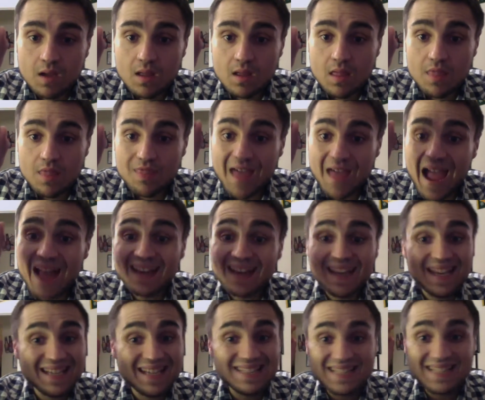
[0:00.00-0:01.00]
That
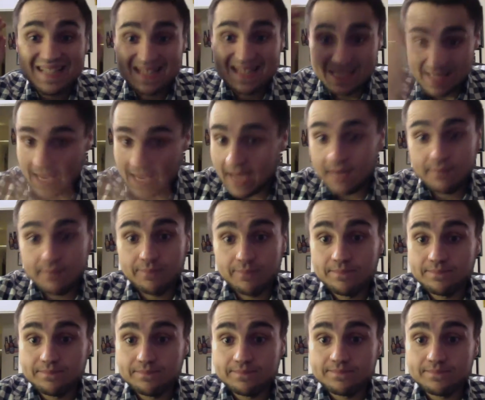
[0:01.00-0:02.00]
is insane.
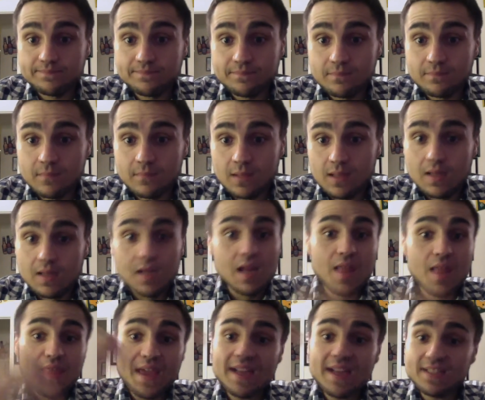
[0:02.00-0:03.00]

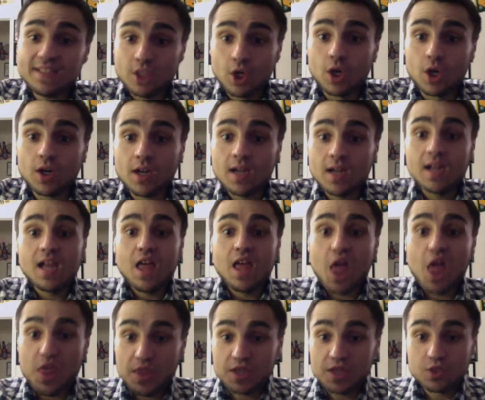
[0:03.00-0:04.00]
They took
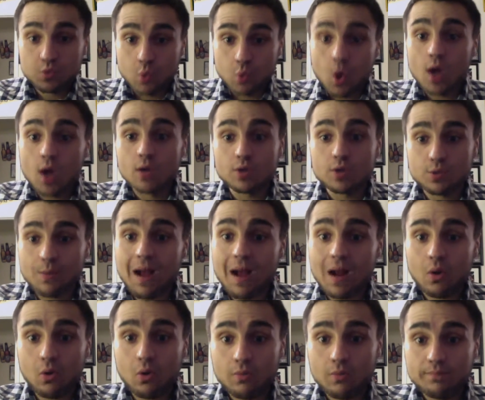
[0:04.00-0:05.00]
this Royals
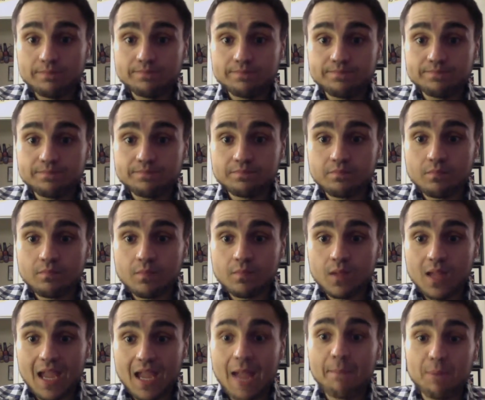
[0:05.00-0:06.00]
model
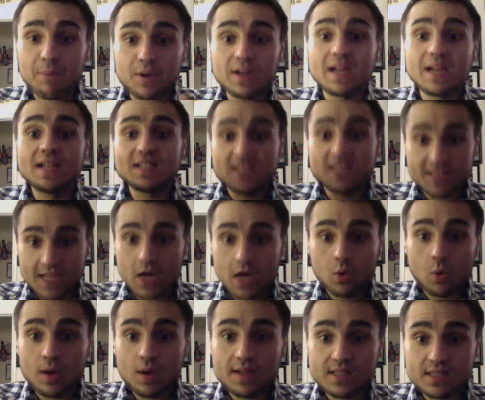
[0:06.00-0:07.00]
and put it on
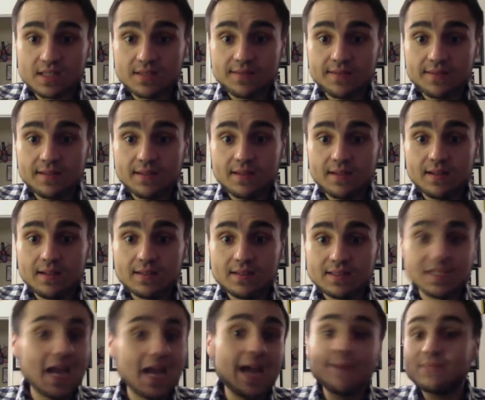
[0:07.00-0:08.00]
steroids
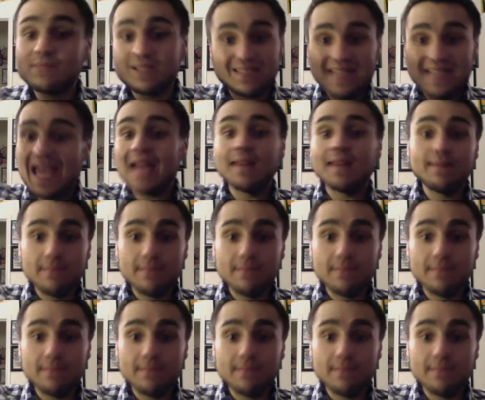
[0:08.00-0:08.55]
times 10.